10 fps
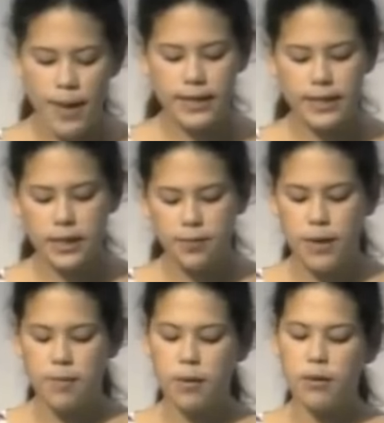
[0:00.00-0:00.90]
business
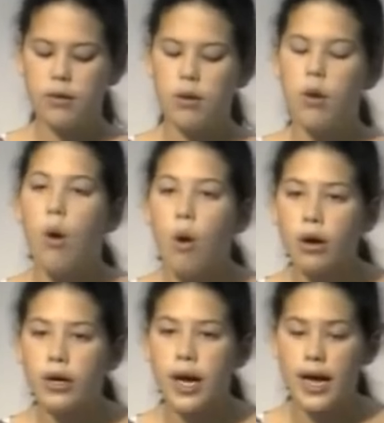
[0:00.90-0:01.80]
people,
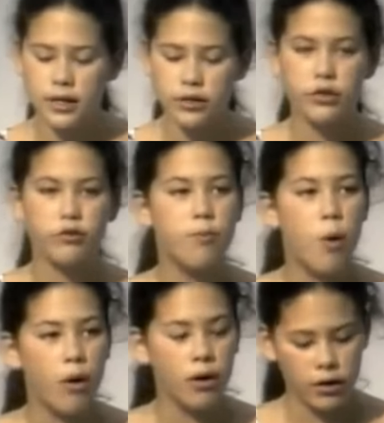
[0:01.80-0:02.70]
organizers,
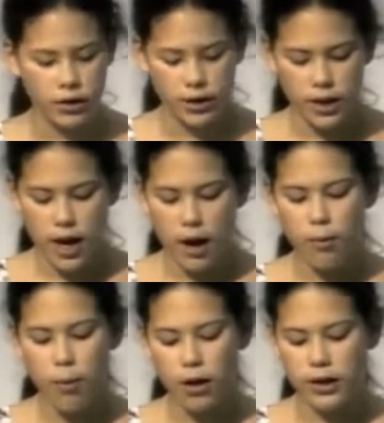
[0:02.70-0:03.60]
reporters,
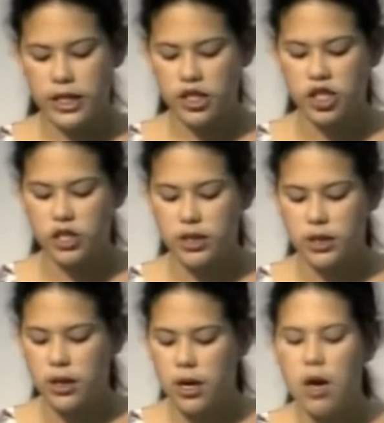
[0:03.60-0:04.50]
or
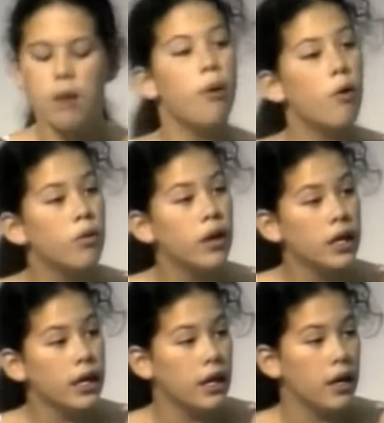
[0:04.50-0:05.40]
politicians, but
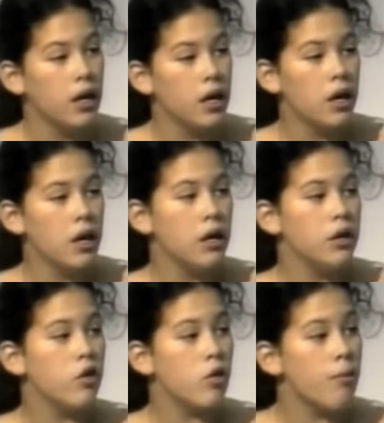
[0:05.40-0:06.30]
really,
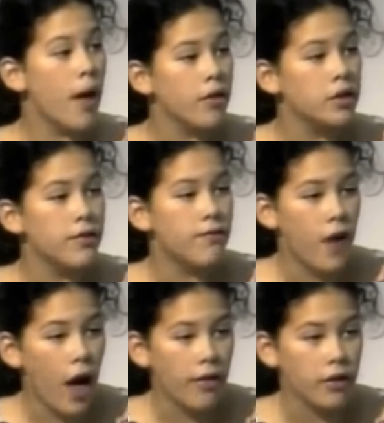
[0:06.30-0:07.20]
your mothers and
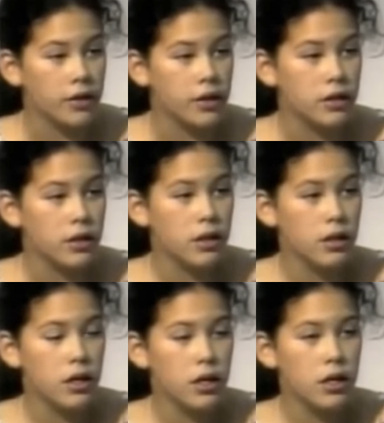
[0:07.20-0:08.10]
fathers,
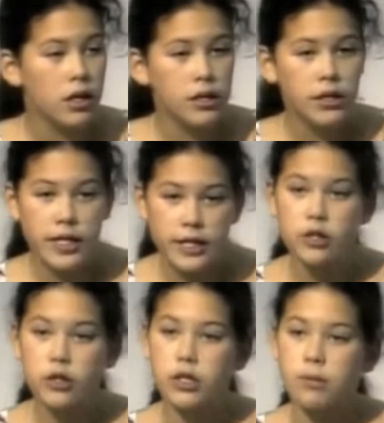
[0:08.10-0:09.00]

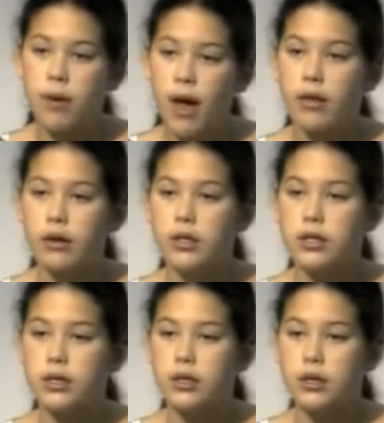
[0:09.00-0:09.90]
sisters and
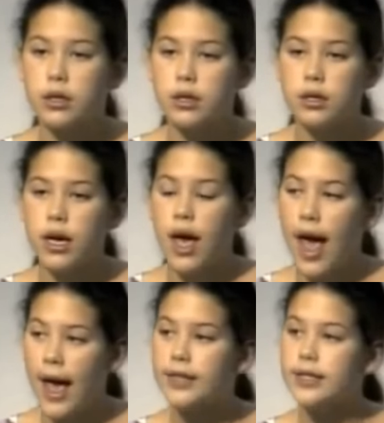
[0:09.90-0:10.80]
brothers,
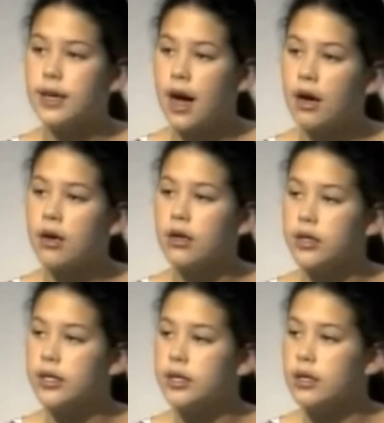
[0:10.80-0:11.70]
aunts and
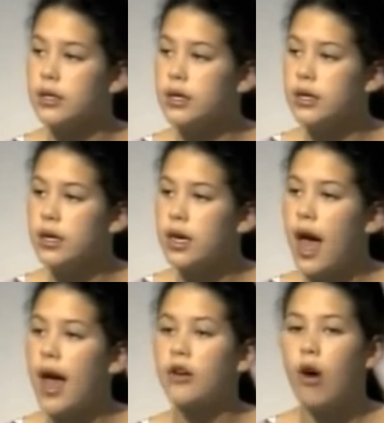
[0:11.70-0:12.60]
uncles,
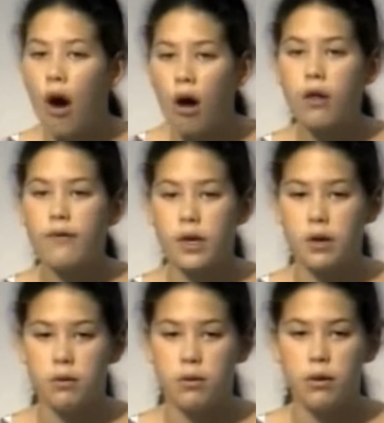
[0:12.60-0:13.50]
and all of
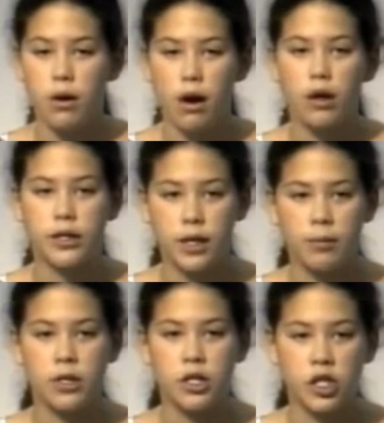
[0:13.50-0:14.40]
you are
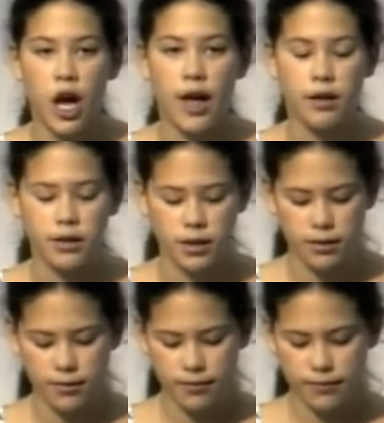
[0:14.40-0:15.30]
someone's child.